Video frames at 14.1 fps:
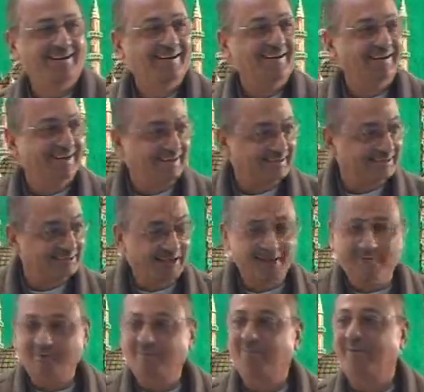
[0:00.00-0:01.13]
Let us have
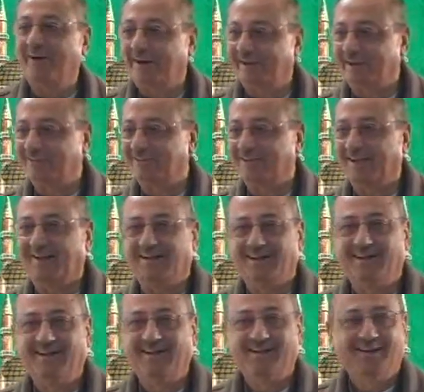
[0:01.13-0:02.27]
a break, inshallah.
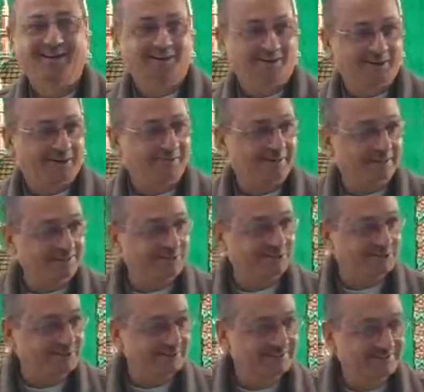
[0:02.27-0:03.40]
Okay, brothers and
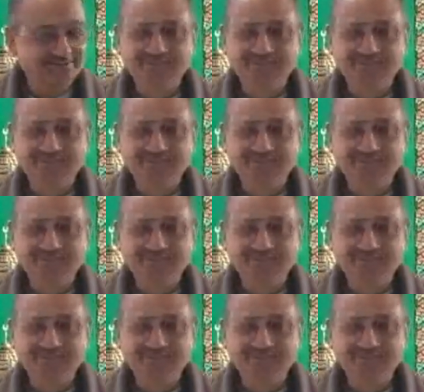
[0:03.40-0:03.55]
sisters?